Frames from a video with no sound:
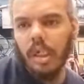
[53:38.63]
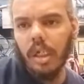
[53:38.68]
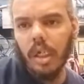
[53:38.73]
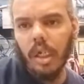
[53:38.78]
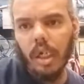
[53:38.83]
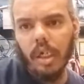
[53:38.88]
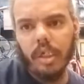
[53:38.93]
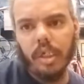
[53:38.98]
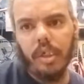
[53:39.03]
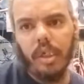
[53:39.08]

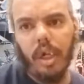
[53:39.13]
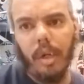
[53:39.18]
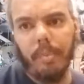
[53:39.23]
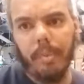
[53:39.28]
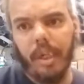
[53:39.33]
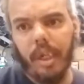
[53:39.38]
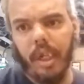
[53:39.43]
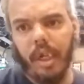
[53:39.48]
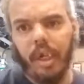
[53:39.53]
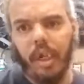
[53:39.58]
Is it
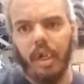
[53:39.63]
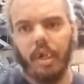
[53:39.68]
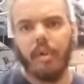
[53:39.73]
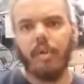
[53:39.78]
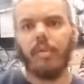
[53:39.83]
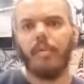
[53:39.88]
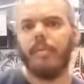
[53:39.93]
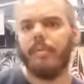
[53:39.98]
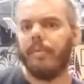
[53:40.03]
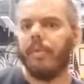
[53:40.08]
dropping in and
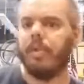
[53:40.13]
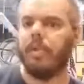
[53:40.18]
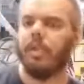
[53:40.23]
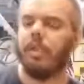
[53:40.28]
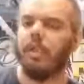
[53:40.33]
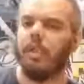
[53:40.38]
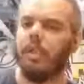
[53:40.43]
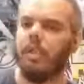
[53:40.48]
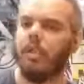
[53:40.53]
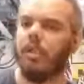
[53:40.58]
out?
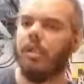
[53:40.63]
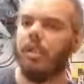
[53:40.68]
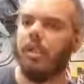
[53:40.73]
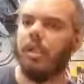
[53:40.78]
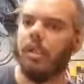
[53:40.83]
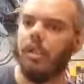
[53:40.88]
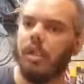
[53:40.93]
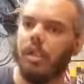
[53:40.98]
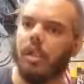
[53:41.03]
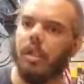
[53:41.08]

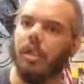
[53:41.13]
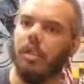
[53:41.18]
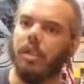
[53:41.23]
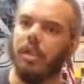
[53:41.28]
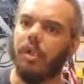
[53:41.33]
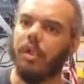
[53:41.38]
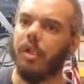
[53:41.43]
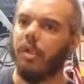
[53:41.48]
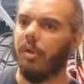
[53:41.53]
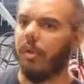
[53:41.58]
It's
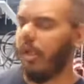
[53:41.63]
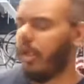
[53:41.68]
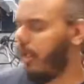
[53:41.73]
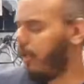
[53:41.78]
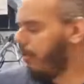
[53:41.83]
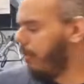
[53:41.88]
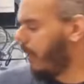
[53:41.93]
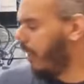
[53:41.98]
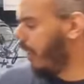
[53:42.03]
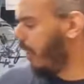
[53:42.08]
looking
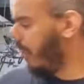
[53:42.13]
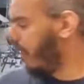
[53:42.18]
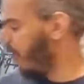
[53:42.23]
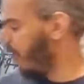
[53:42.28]
okay on my